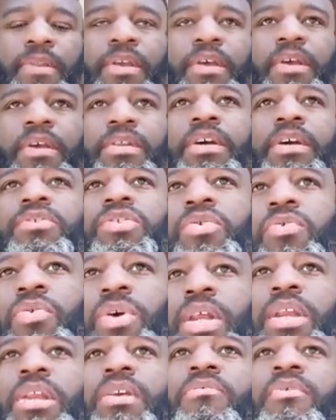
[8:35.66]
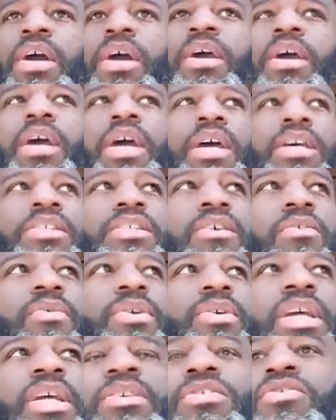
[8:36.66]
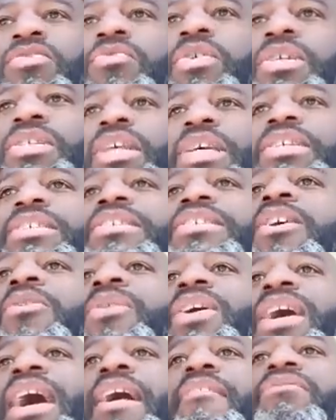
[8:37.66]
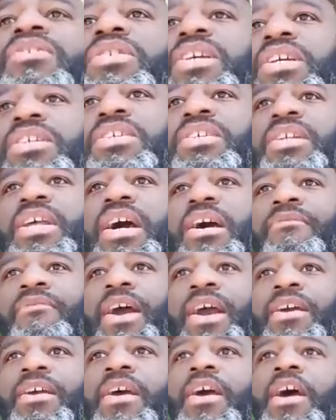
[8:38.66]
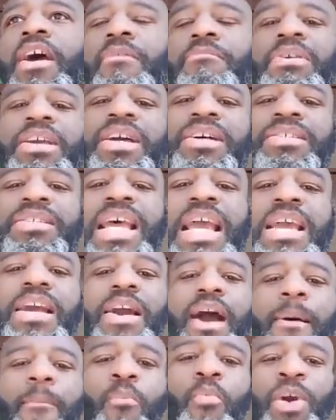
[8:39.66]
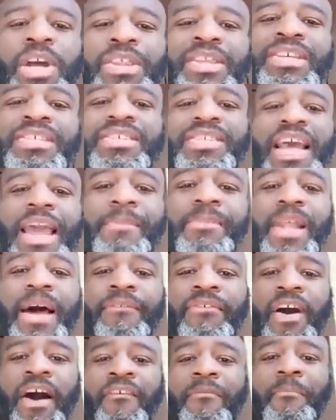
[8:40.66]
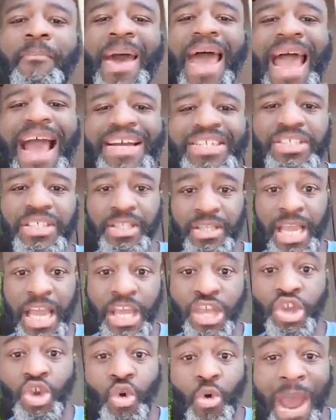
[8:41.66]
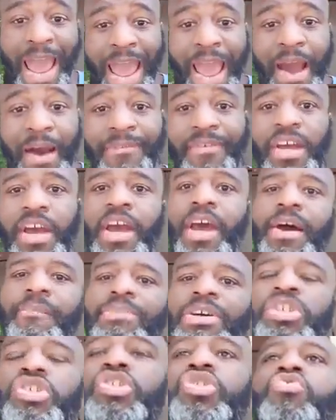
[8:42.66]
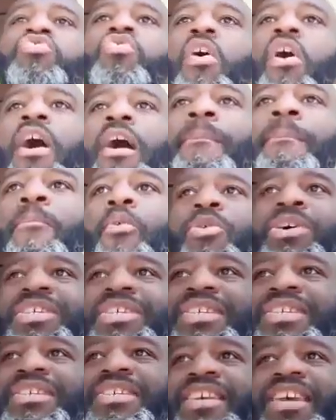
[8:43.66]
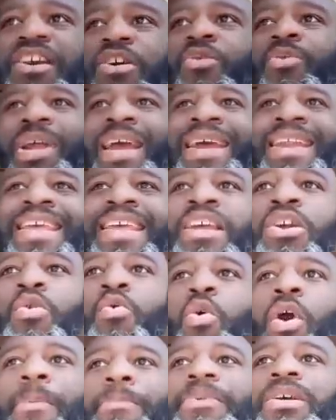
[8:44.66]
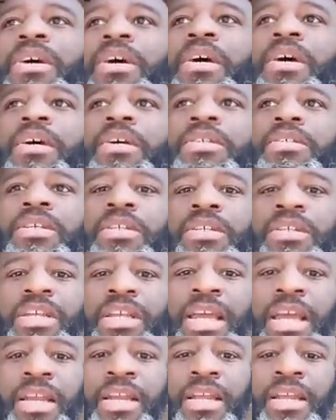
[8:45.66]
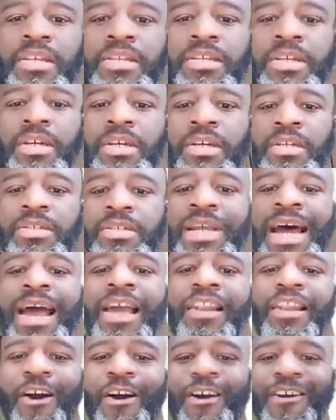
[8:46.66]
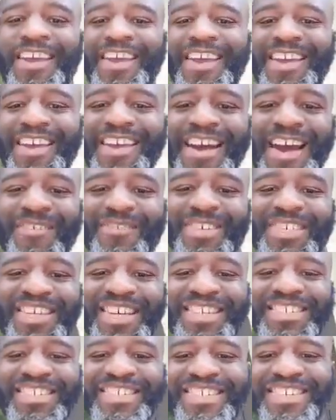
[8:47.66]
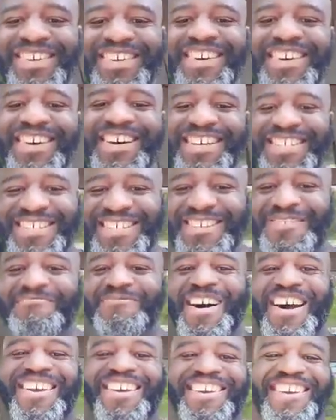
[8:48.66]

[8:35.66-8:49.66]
And so what they do is they slow the conversation down, right? Because they come with the same level of passion that you have, but you are more skilled and equipped to dialogue in the conversation. I see you, Mike.